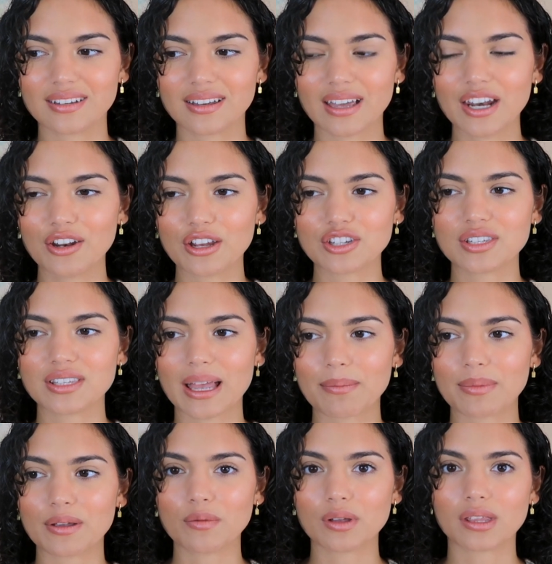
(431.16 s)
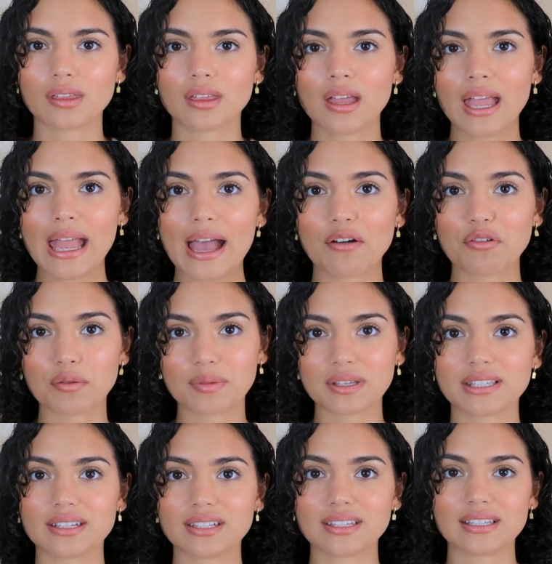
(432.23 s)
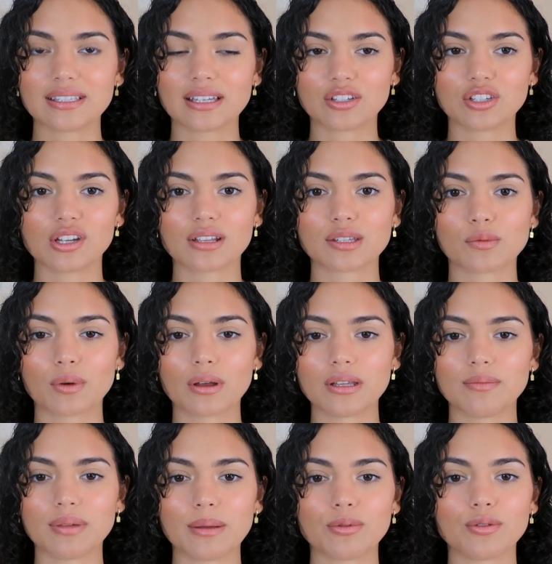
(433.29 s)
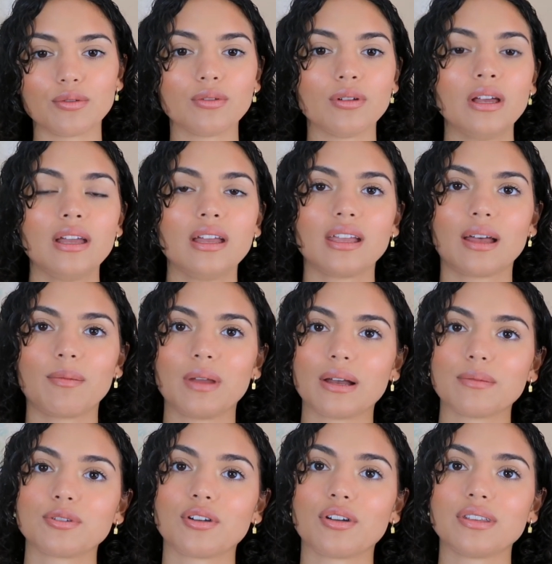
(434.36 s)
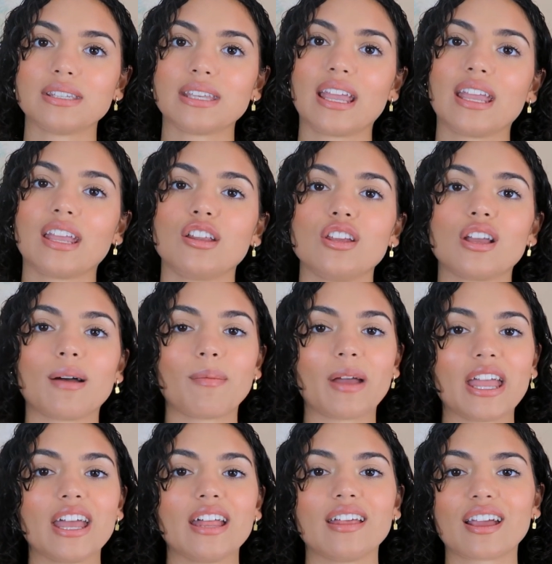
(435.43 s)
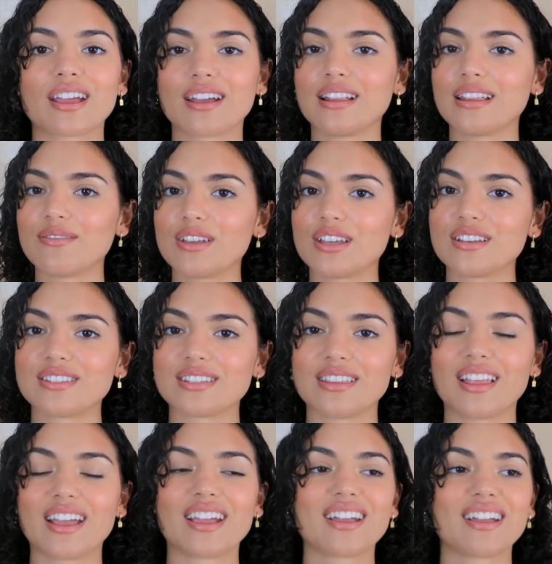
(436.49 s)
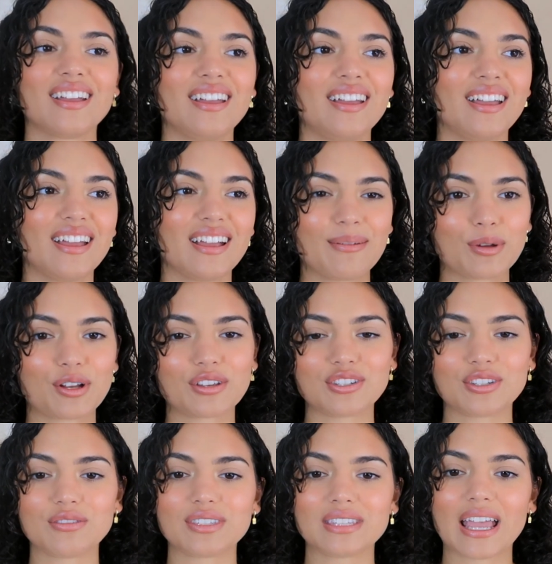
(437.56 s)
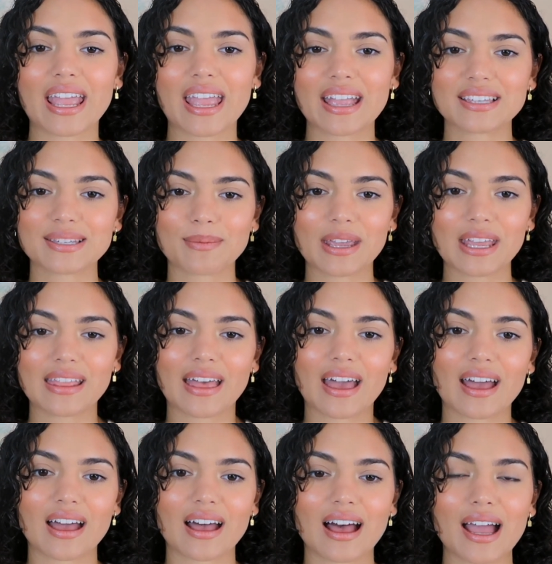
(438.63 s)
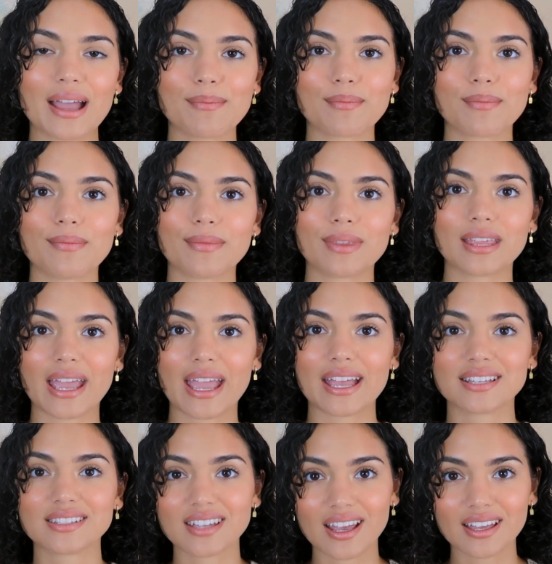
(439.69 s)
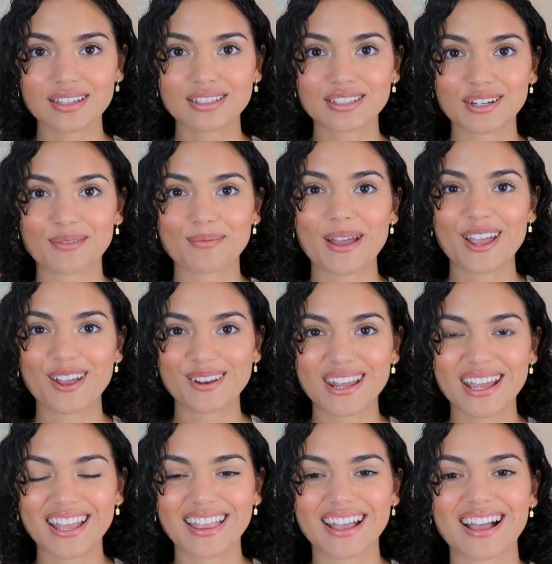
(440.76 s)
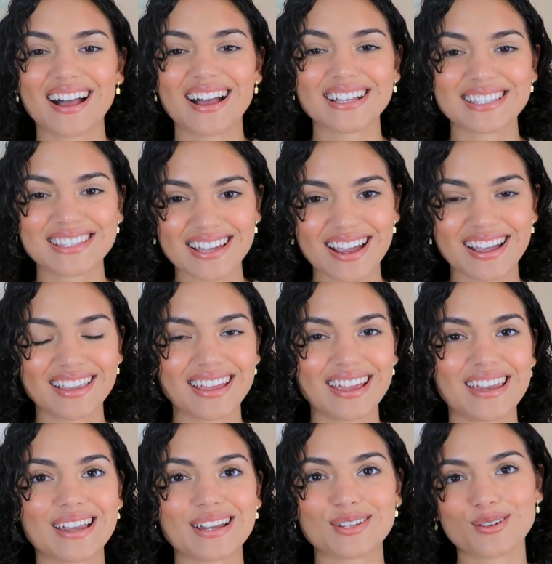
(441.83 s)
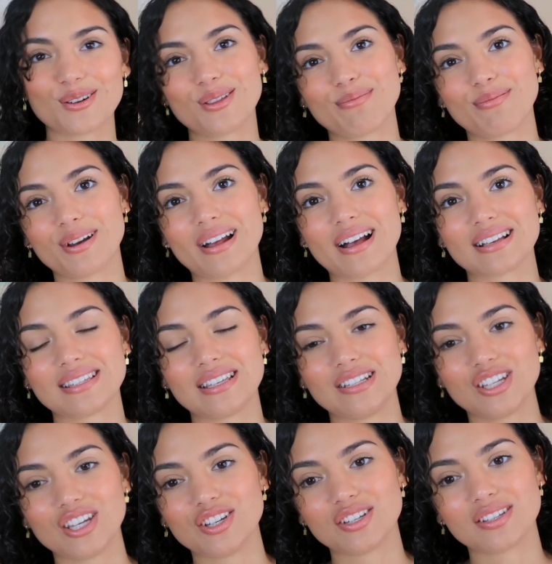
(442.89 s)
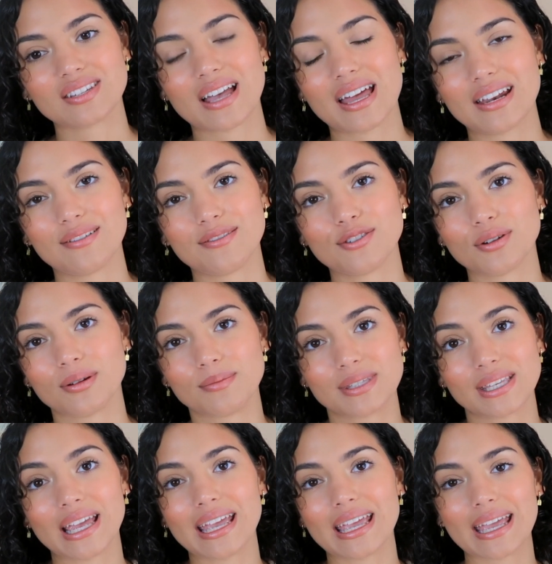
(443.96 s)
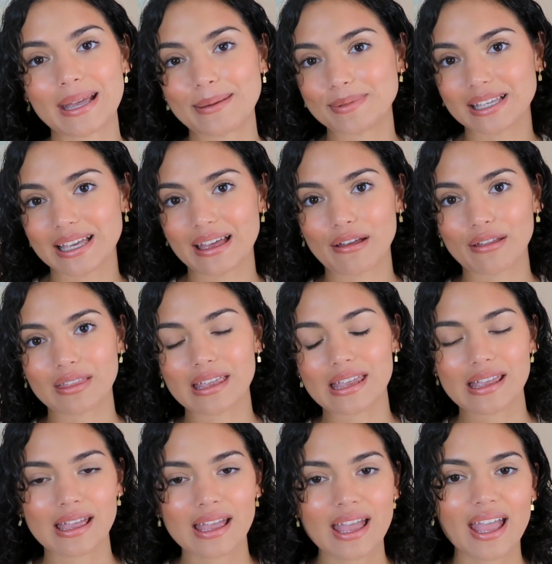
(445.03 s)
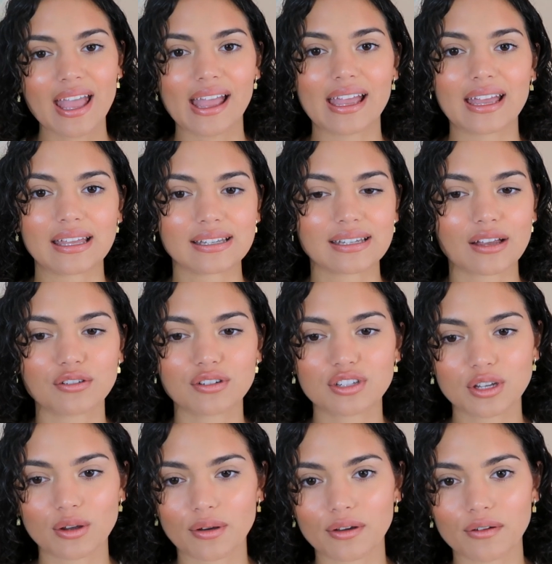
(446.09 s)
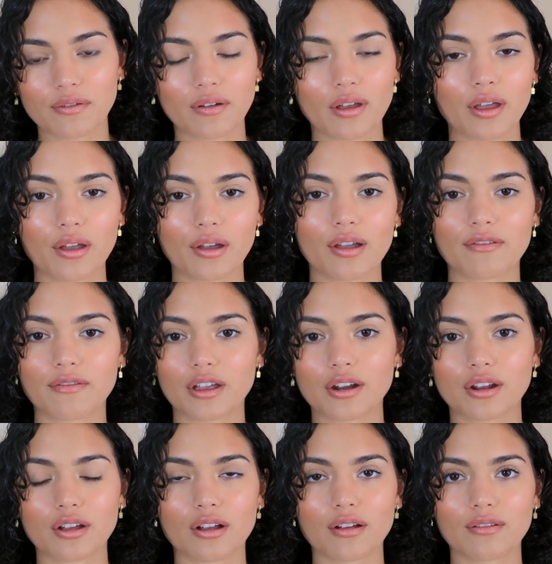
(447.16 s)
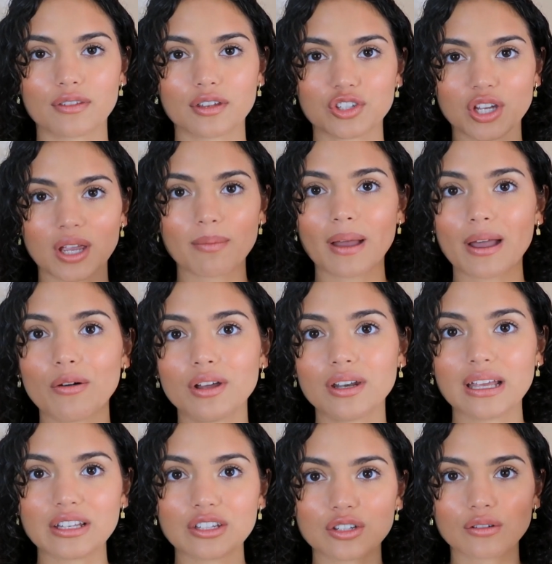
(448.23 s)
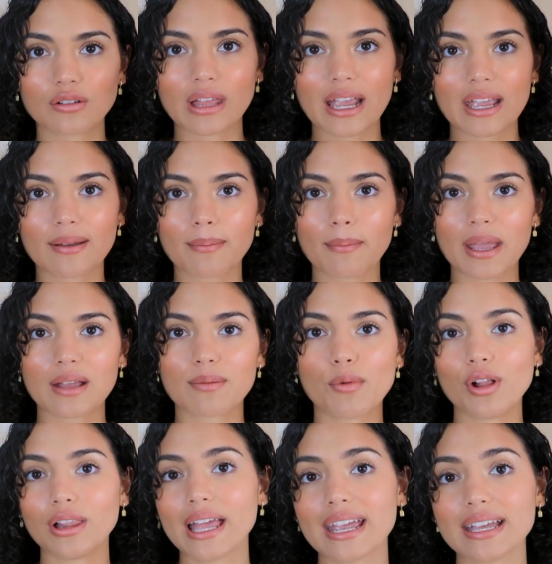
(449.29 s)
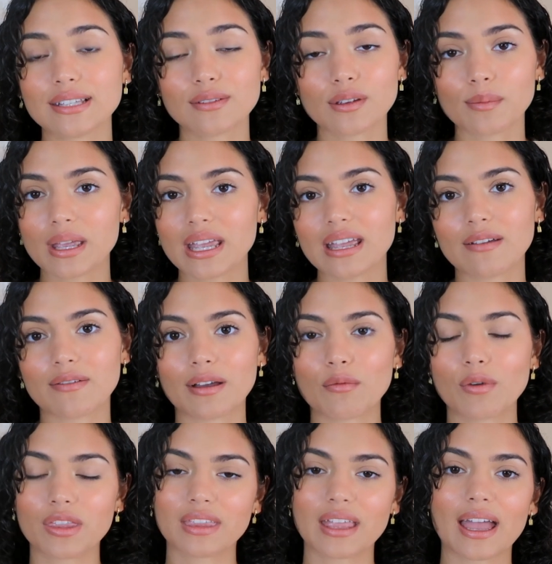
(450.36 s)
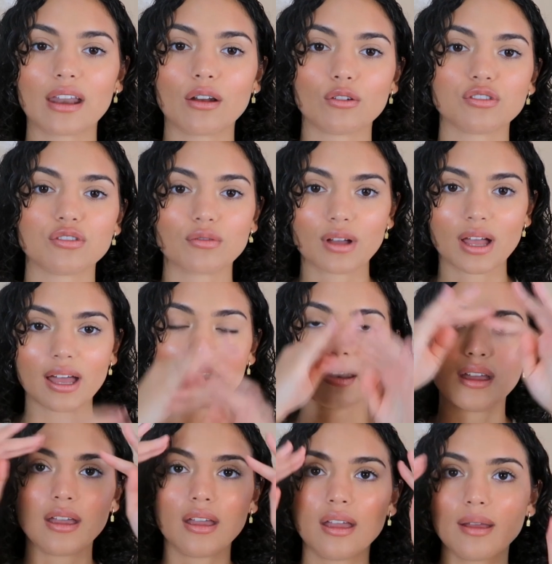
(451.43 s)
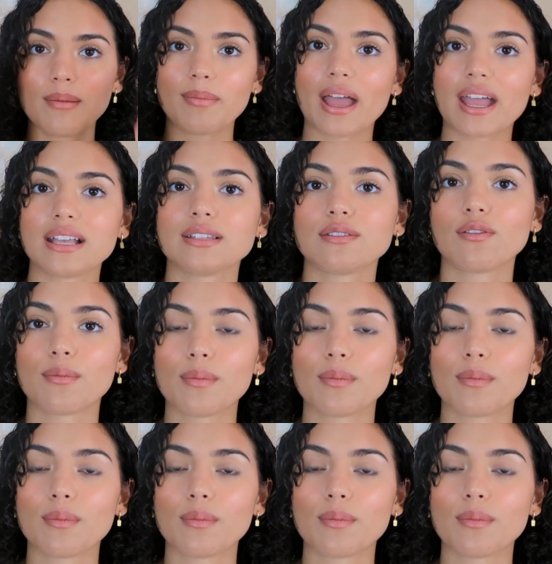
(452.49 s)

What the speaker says: I don't know, she's happy with how her business is and she doesn't want people coming up to her and saying, can you cut my hair like Olivia's, and like, because she was saying to me that I'm the hairstylist of my own hair, like I style it and I do all the products and she just kind of trims it and keeps it healthy. And I'll just show her a photo of the shape I want and she'll like make more layers for me if I want that, or she'll cut bangs for